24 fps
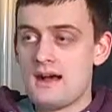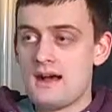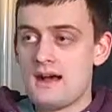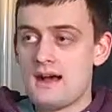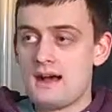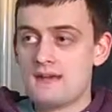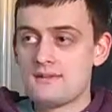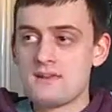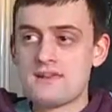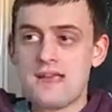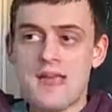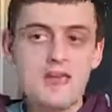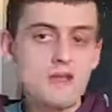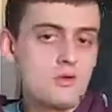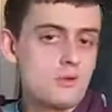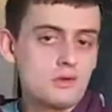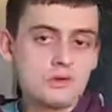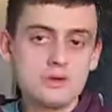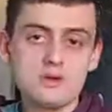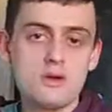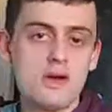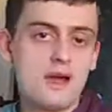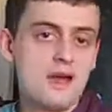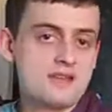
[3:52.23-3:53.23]
I think anyone
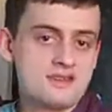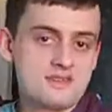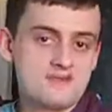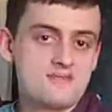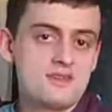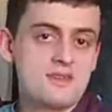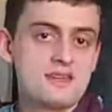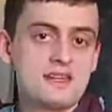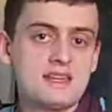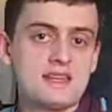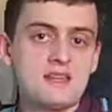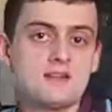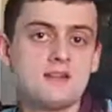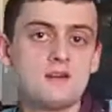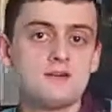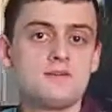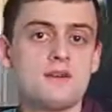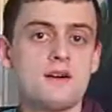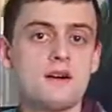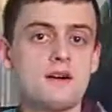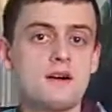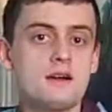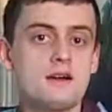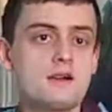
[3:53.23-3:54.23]
who hasn't read Kilo
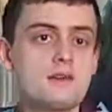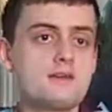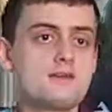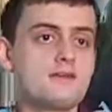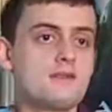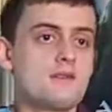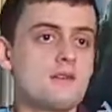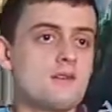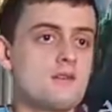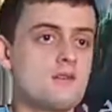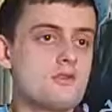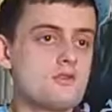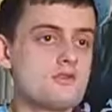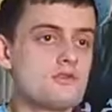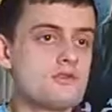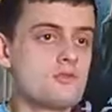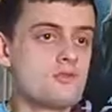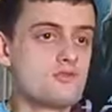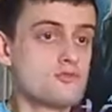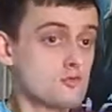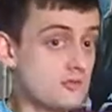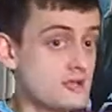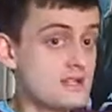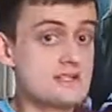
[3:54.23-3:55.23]
5,
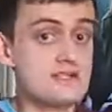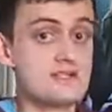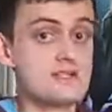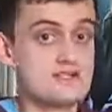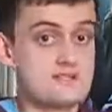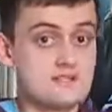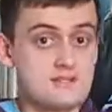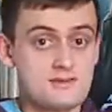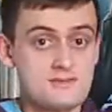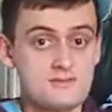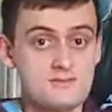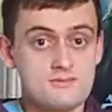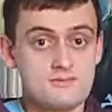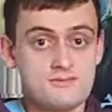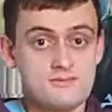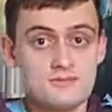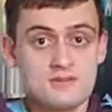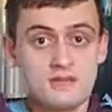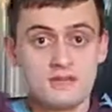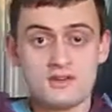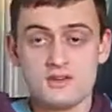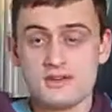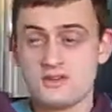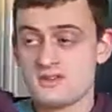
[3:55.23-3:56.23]
read it,
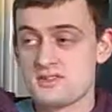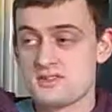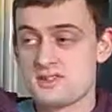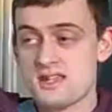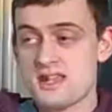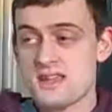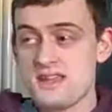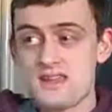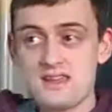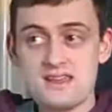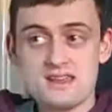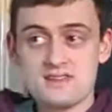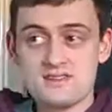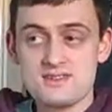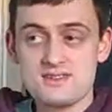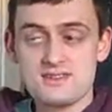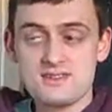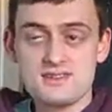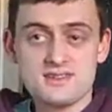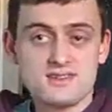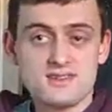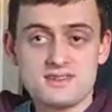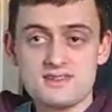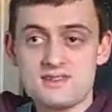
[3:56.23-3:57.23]
because it is
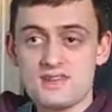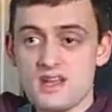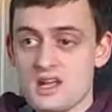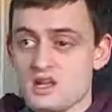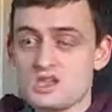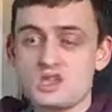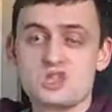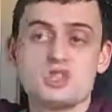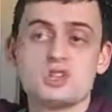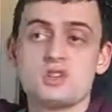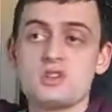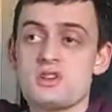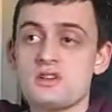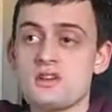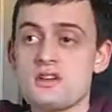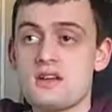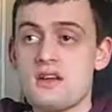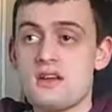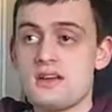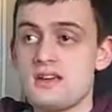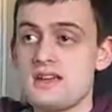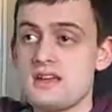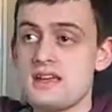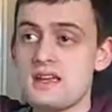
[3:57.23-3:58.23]
such
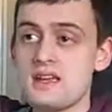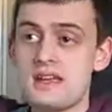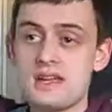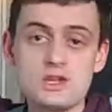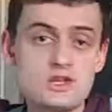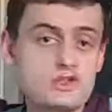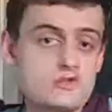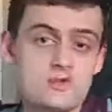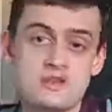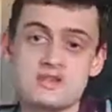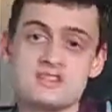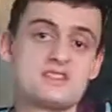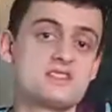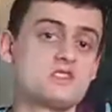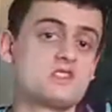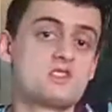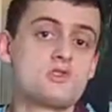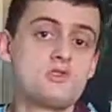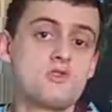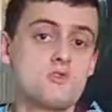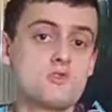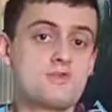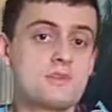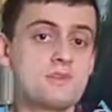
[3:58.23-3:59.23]
an interesting
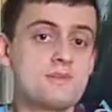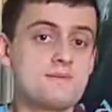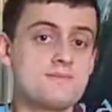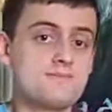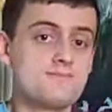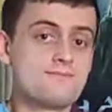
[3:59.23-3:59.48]
story.